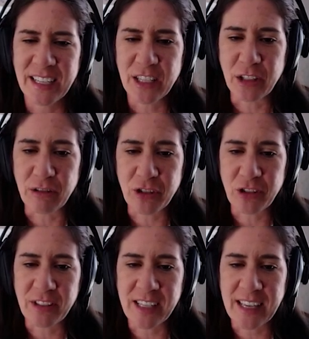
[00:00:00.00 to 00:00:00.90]

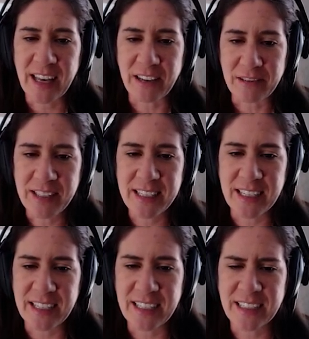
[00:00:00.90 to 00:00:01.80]
neutral looking house
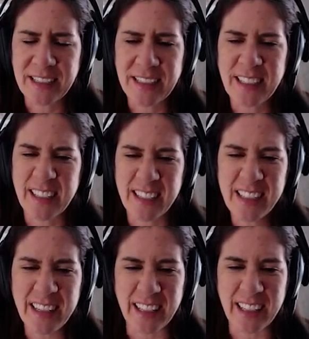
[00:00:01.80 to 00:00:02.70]
here. Is this
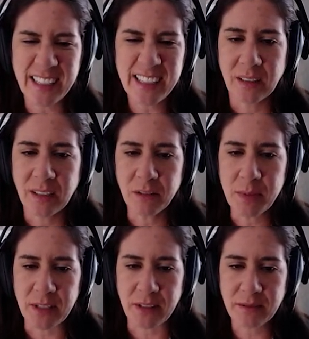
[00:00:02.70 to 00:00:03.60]
gonna look good? I hope
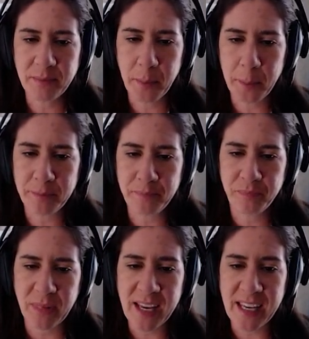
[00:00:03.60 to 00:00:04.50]
so.
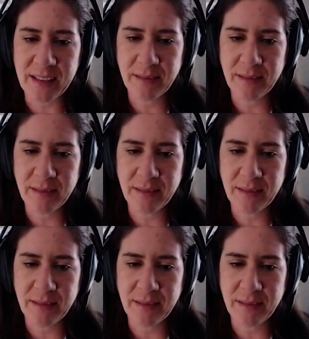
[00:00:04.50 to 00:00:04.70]
I